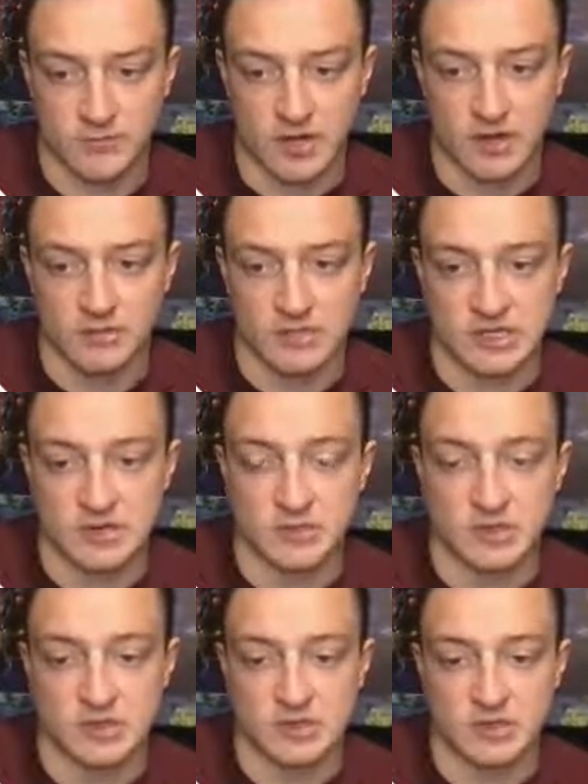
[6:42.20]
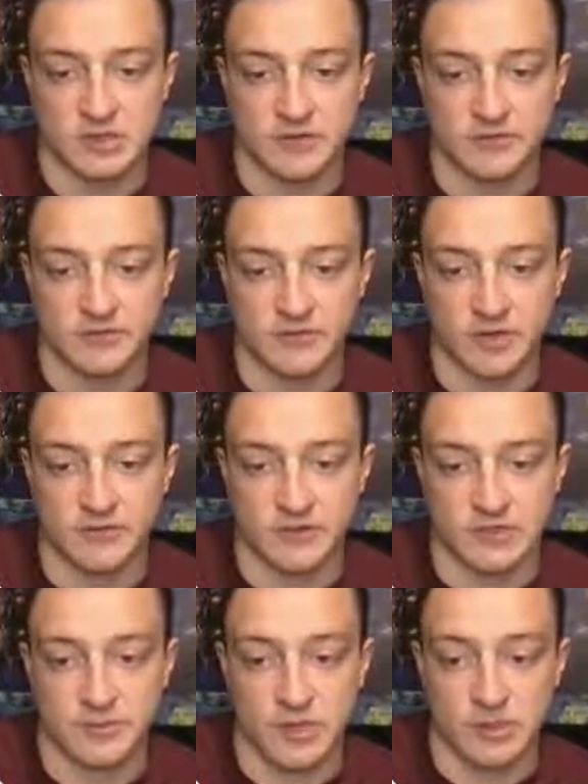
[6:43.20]
And I'm skipping stuff if
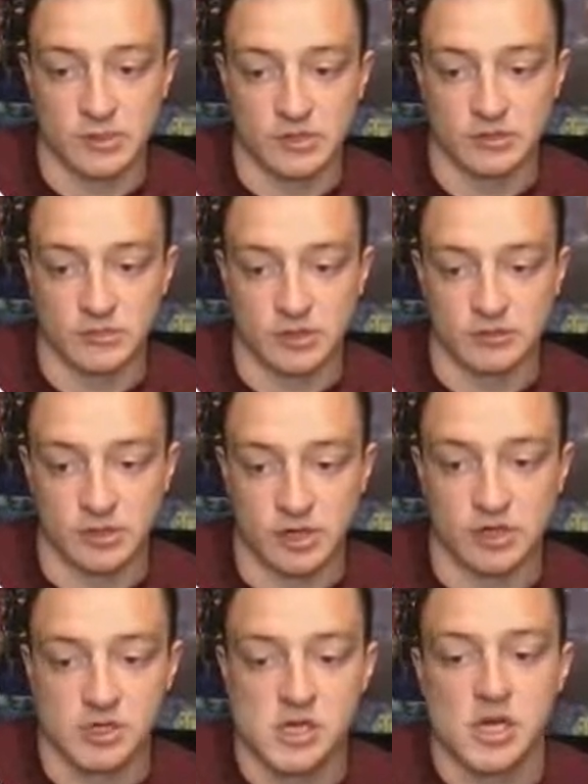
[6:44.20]
it's a maybe to me, okay?